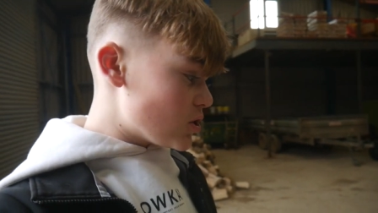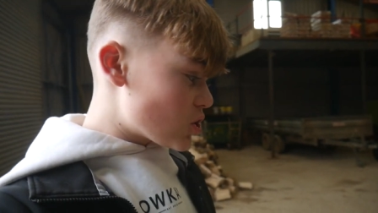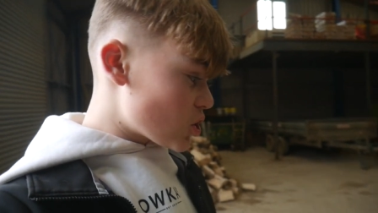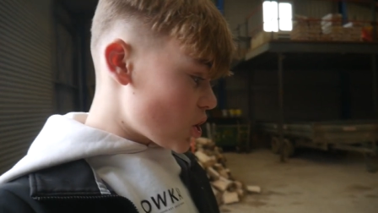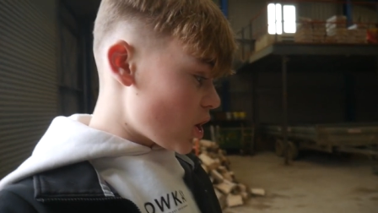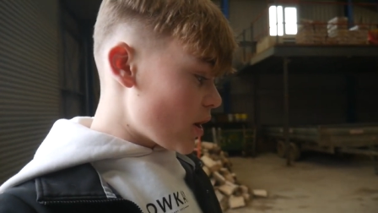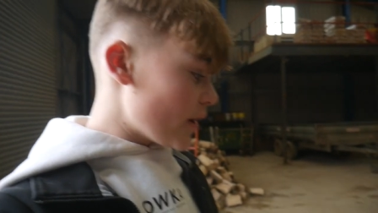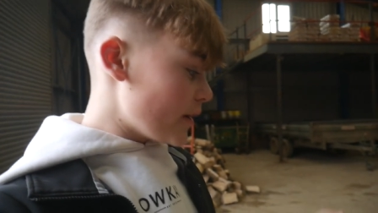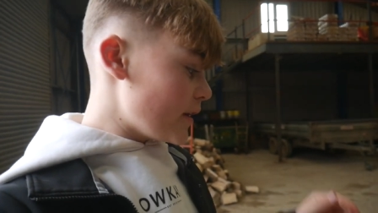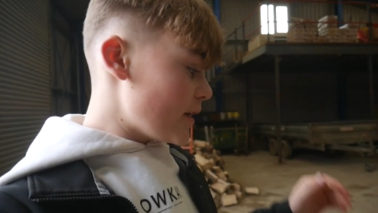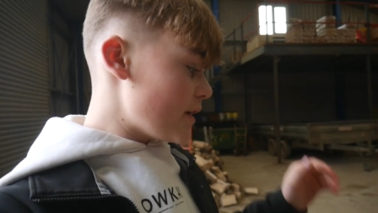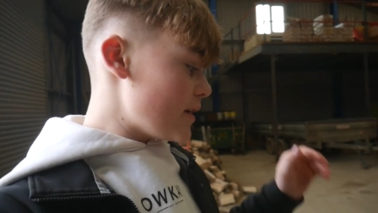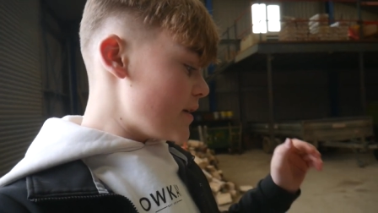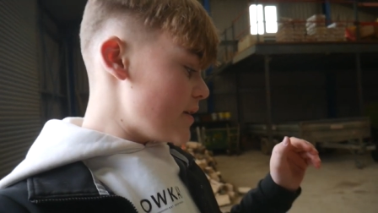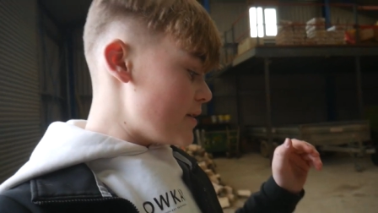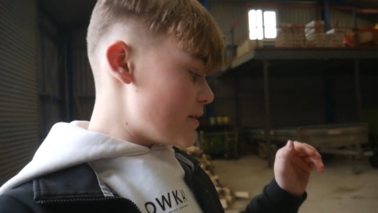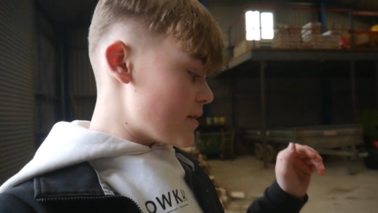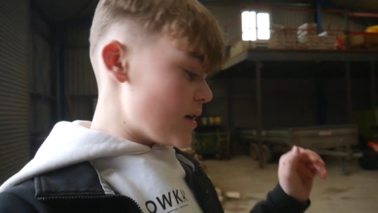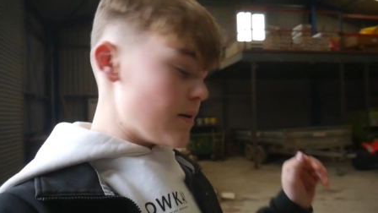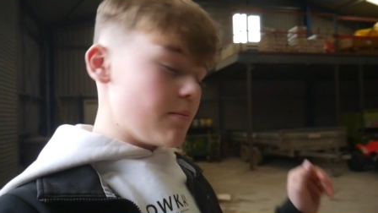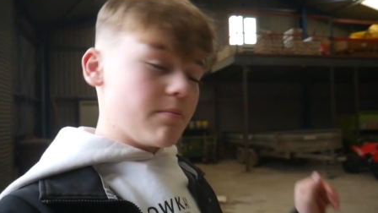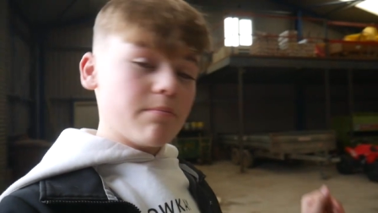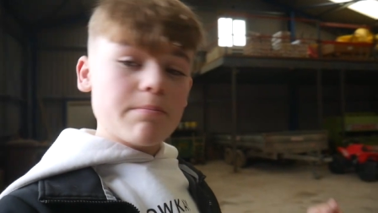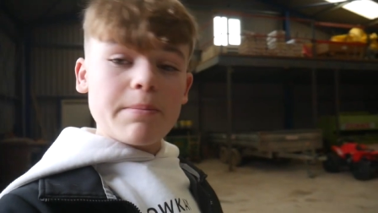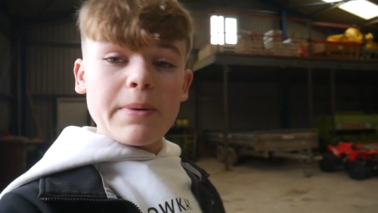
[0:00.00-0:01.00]
Chinese
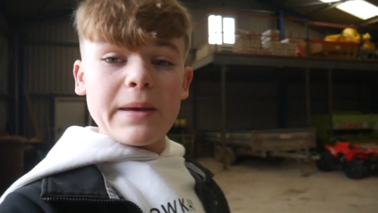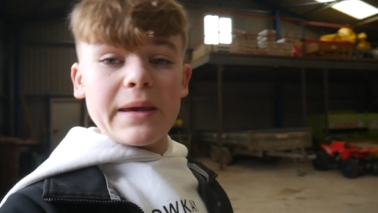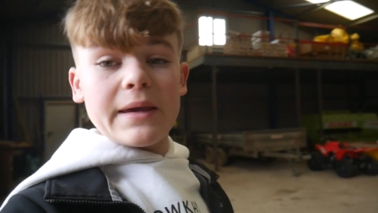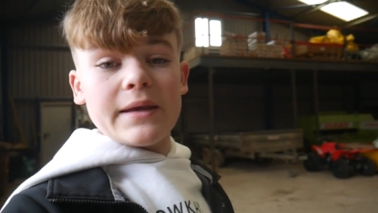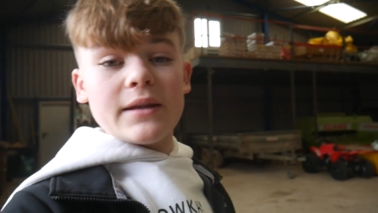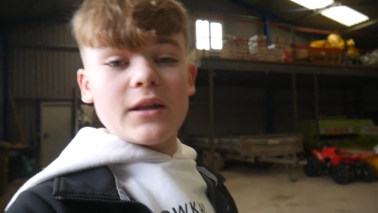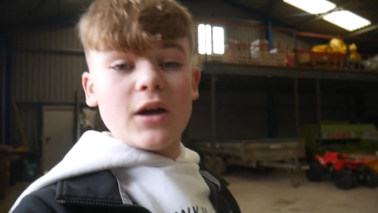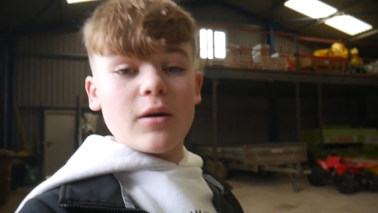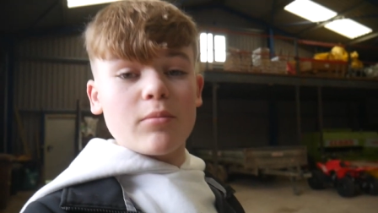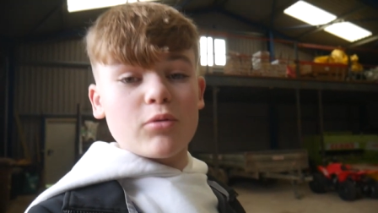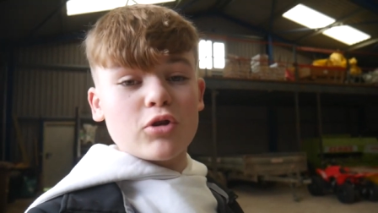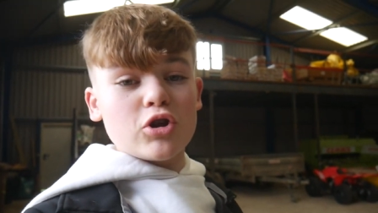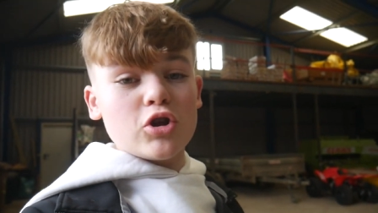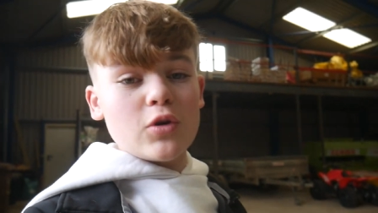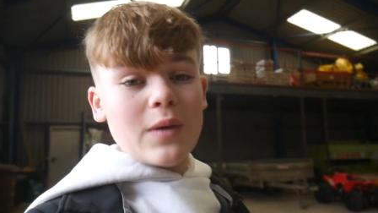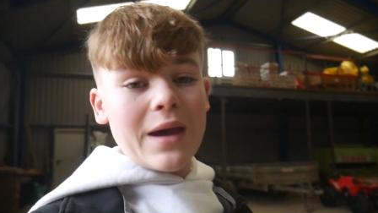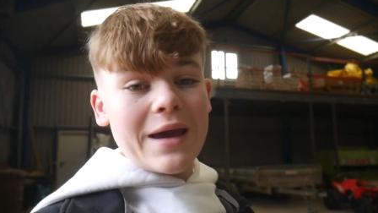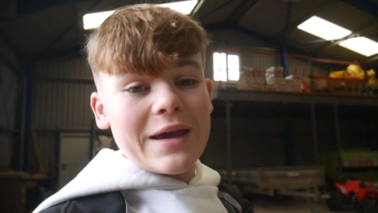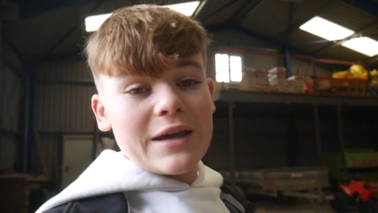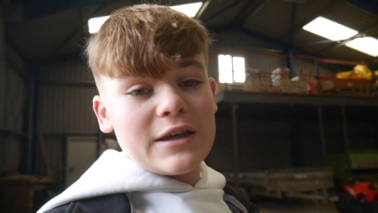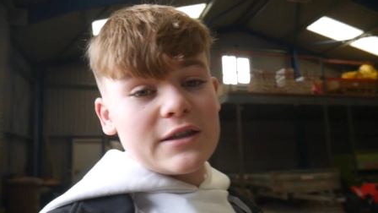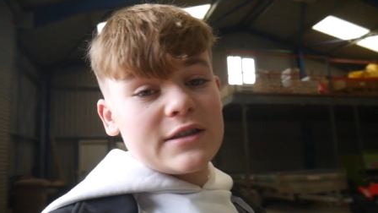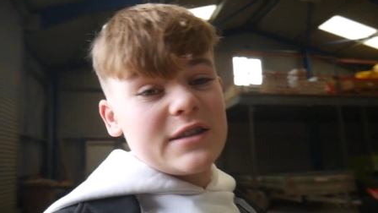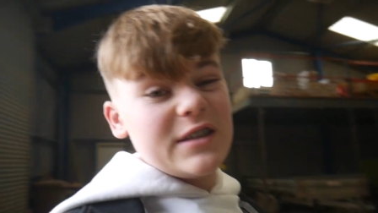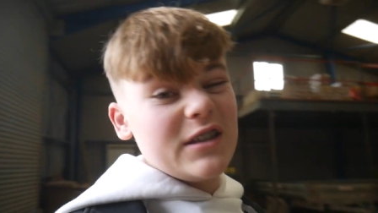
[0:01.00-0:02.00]

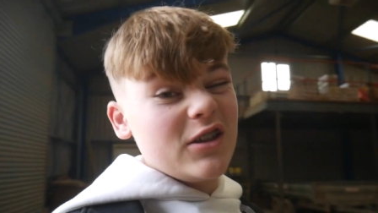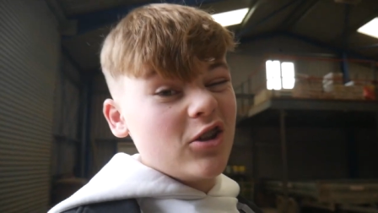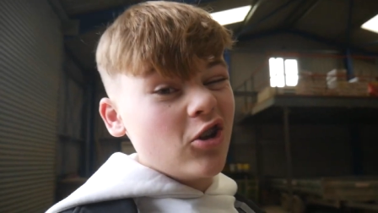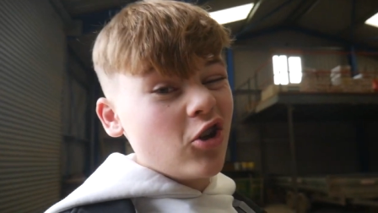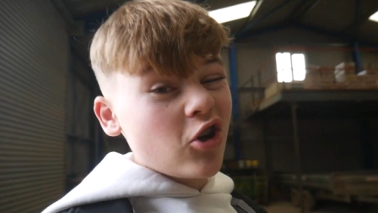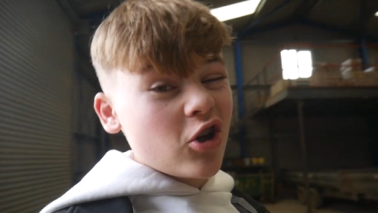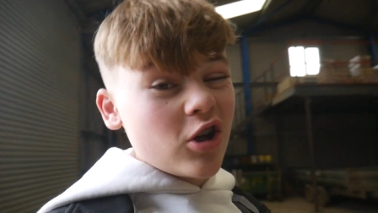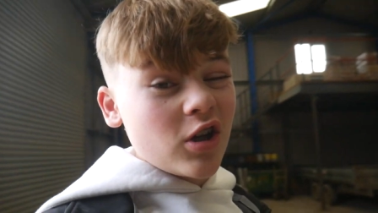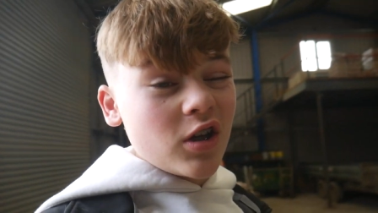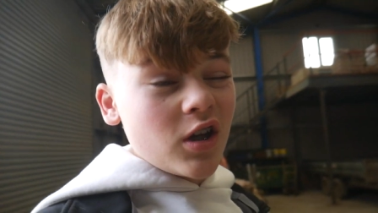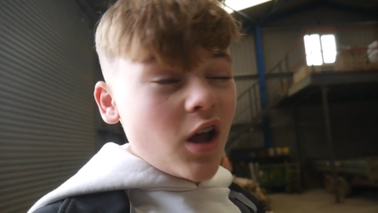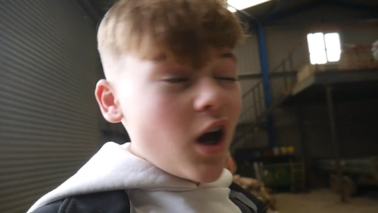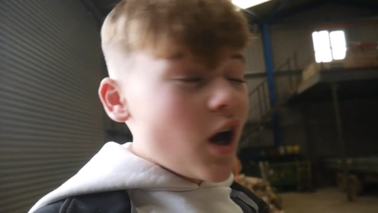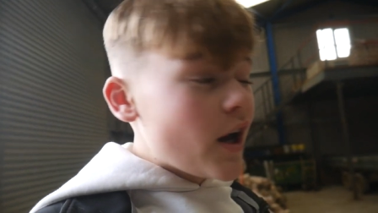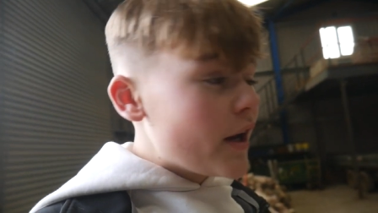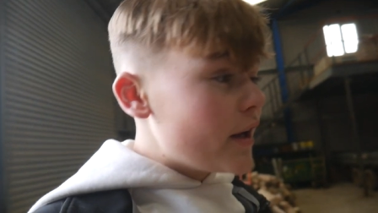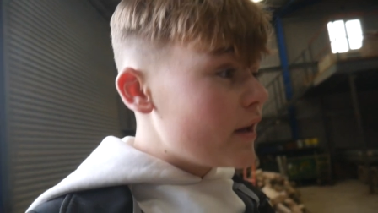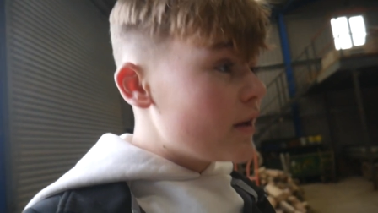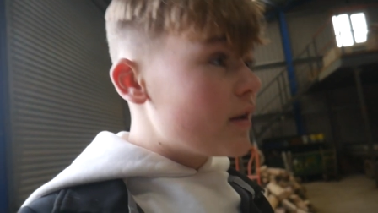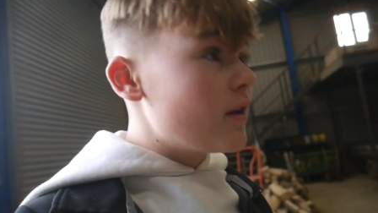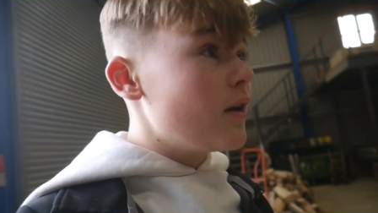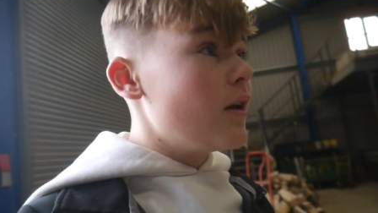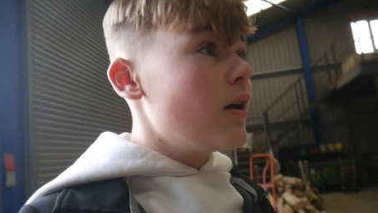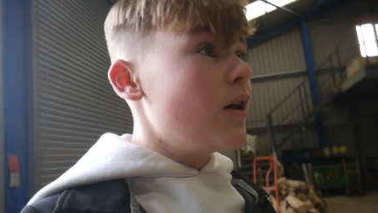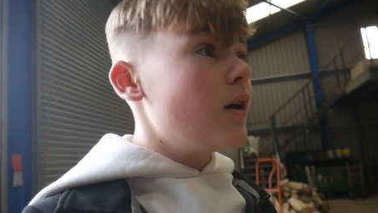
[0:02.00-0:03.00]
PW80 look-alike.